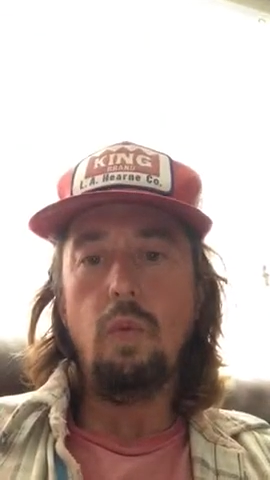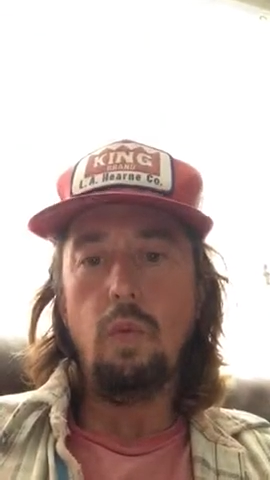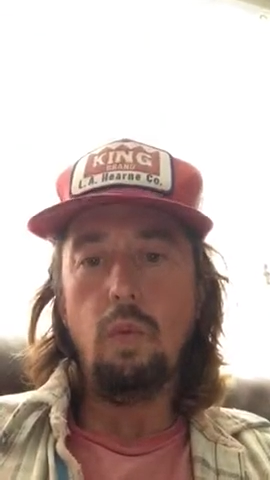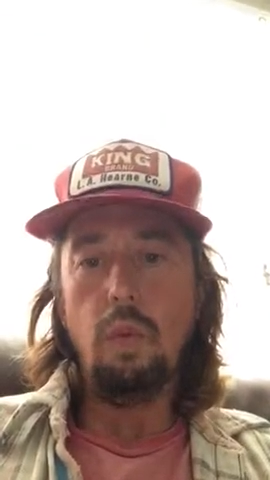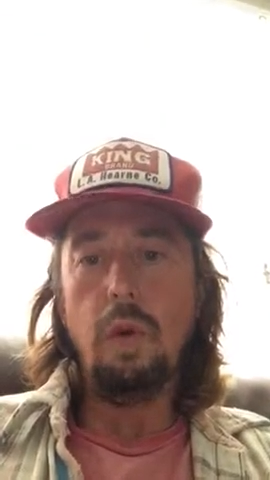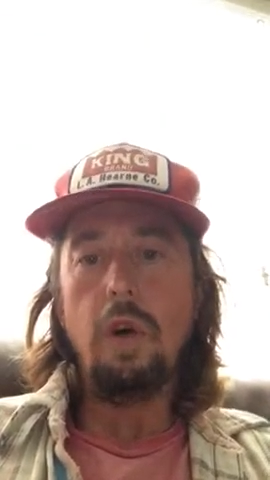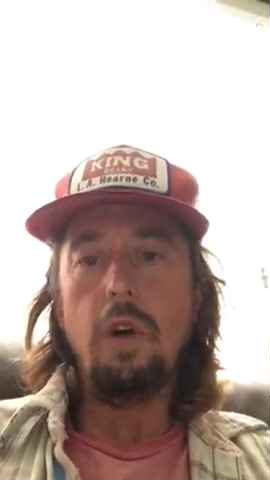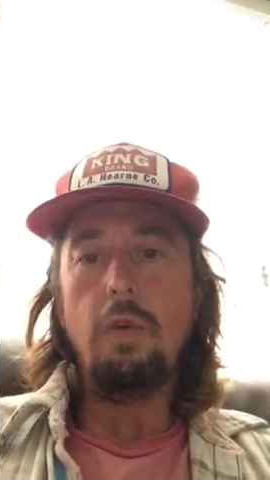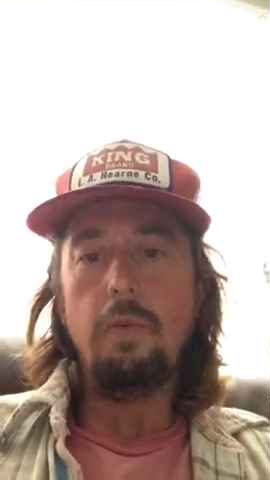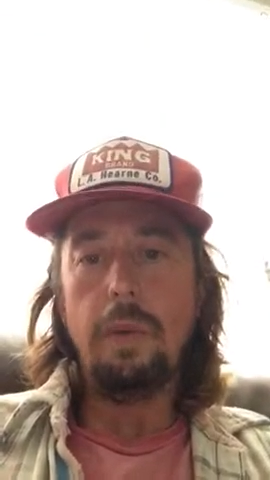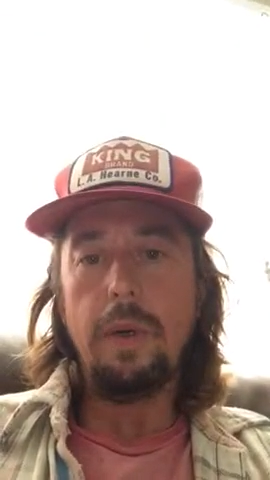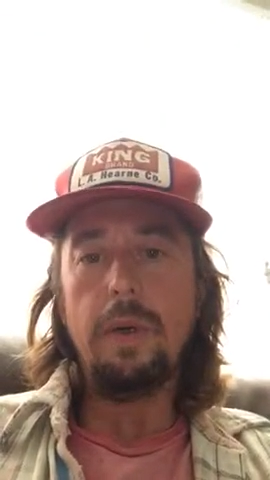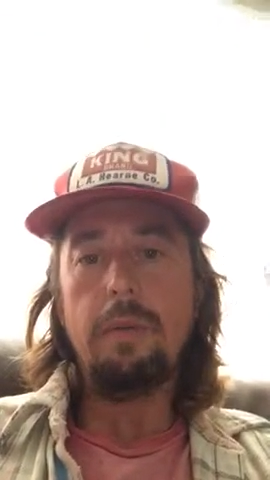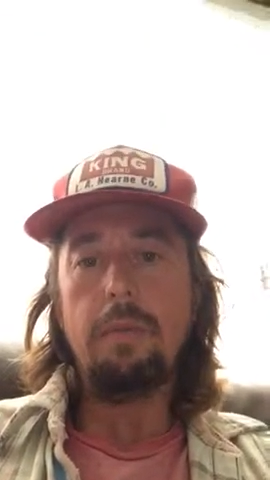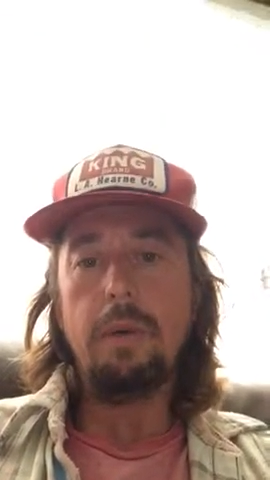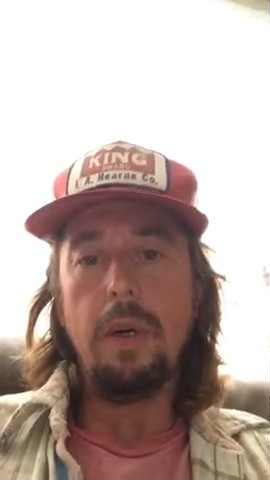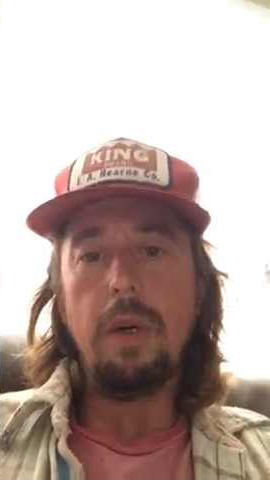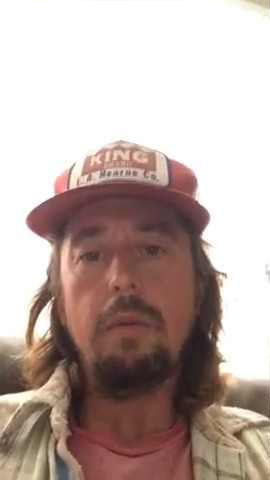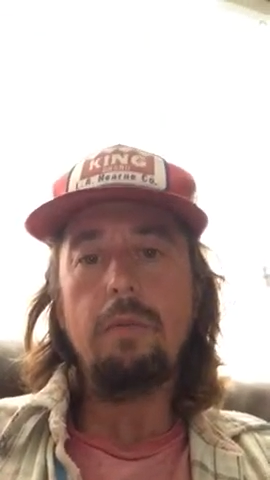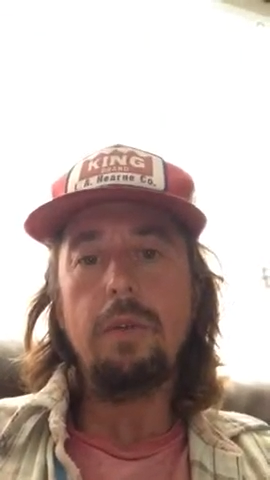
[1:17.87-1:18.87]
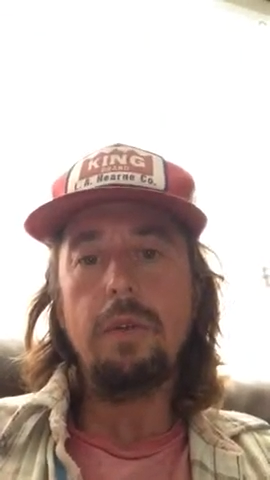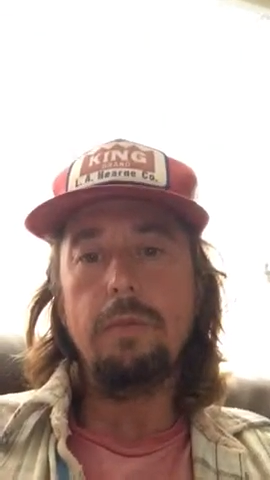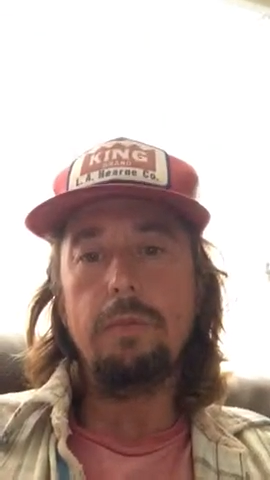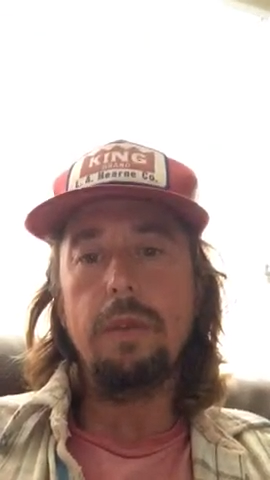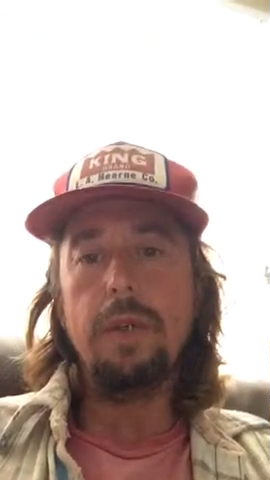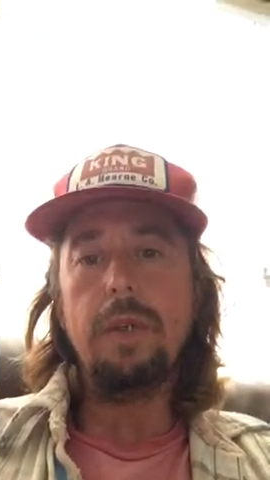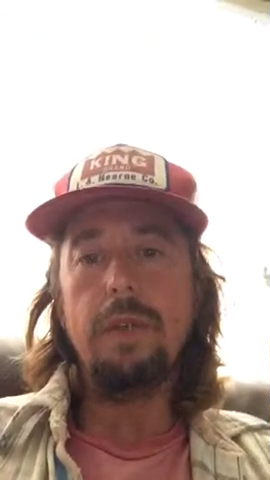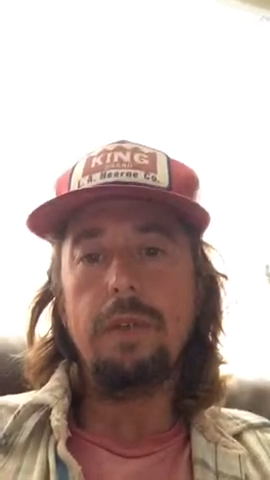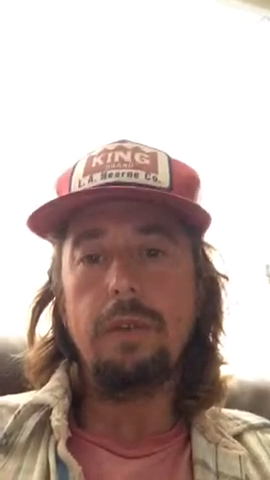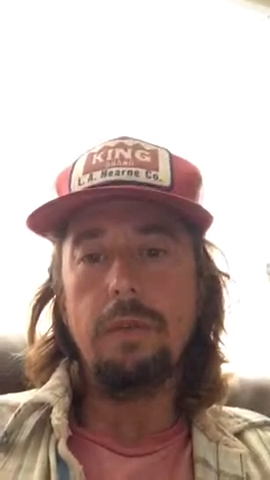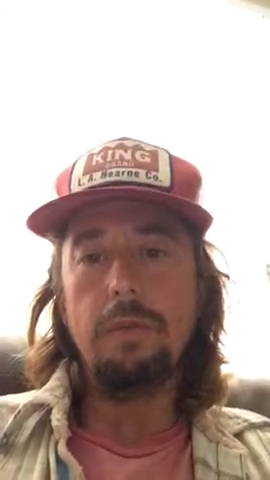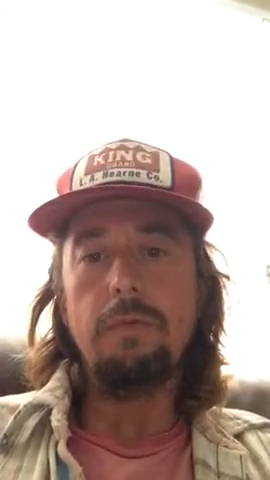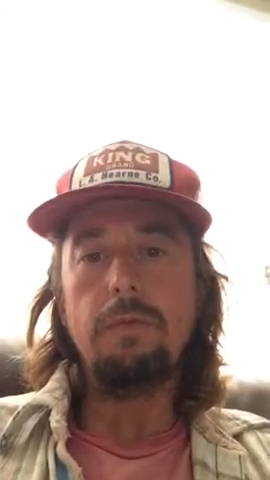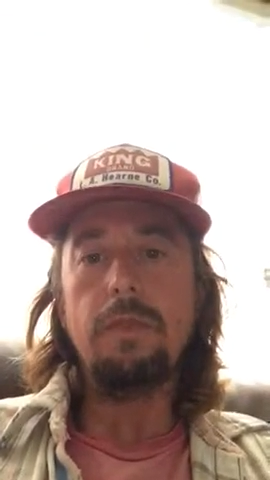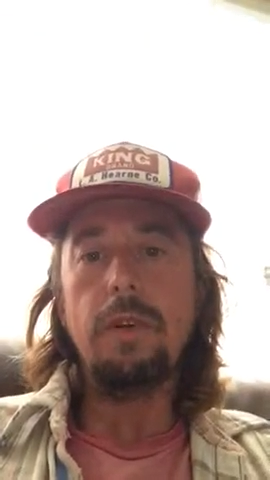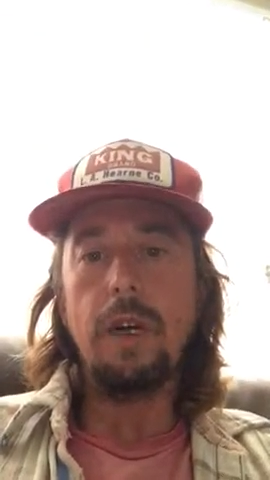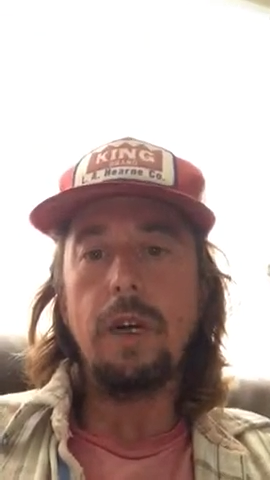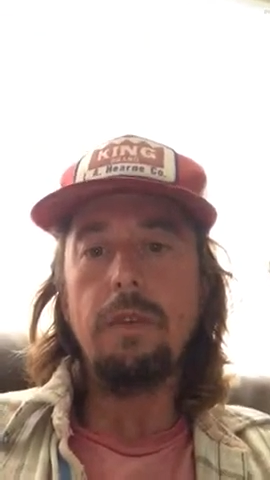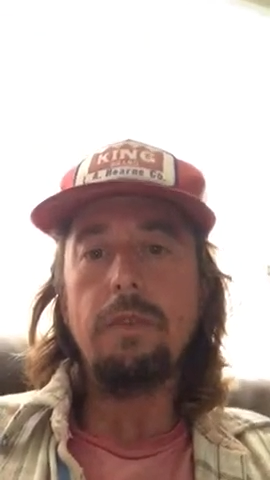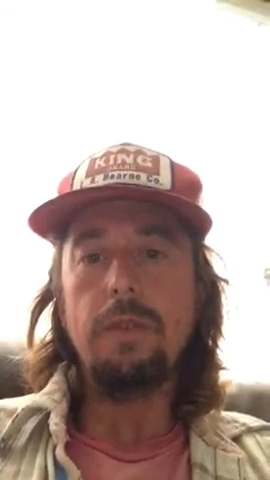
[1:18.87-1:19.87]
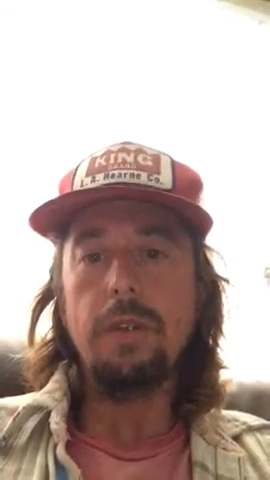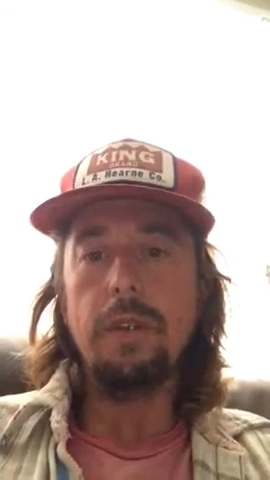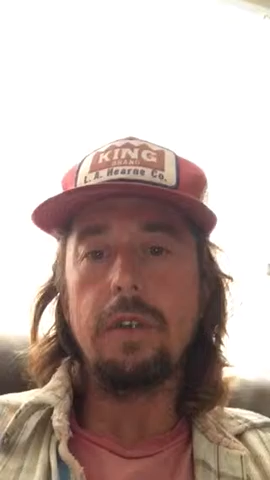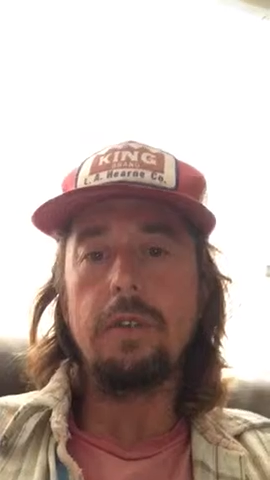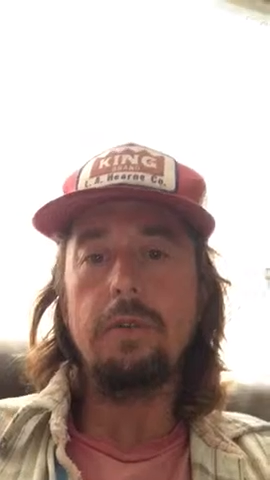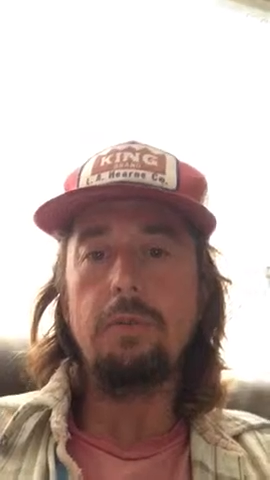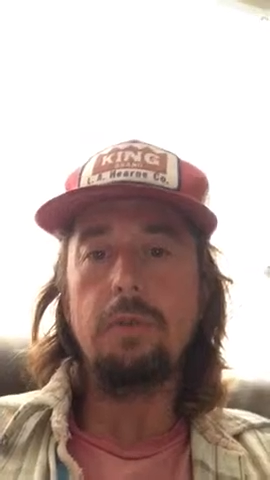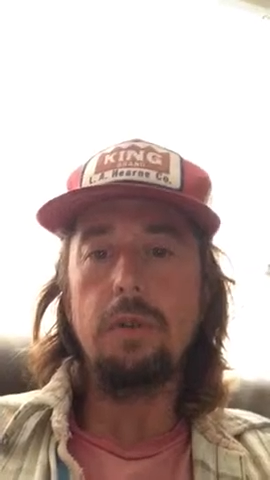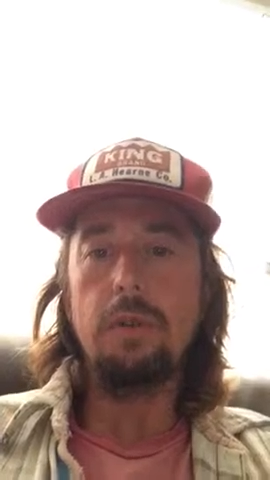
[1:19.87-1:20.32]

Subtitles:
rope had probably been on 500